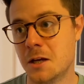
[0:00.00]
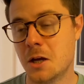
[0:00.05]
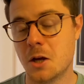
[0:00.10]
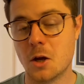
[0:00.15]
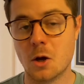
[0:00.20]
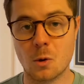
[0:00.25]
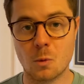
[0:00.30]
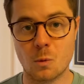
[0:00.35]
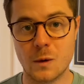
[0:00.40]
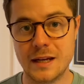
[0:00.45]

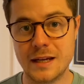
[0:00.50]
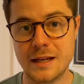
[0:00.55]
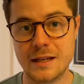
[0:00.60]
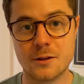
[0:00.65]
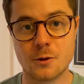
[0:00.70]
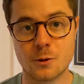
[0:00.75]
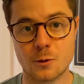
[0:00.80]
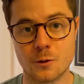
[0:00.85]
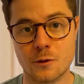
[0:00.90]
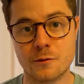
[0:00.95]
a
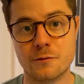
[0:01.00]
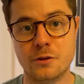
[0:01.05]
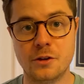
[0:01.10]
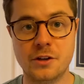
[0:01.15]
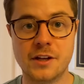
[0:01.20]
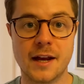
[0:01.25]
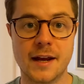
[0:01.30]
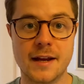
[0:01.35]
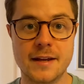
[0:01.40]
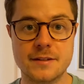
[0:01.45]
week or a few
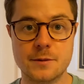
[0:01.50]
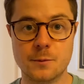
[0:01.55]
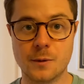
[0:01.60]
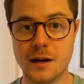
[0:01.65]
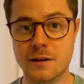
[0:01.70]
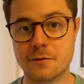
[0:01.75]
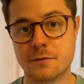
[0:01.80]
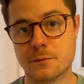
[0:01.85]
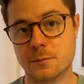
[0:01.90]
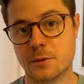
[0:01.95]
days
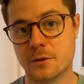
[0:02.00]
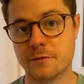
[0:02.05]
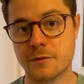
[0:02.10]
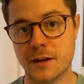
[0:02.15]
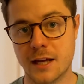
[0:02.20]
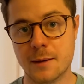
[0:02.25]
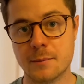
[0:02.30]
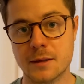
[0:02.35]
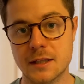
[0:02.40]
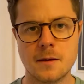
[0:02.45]
away from your
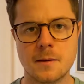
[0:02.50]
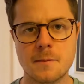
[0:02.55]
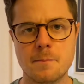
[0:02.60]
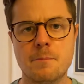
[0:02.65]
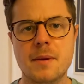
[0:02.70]
family,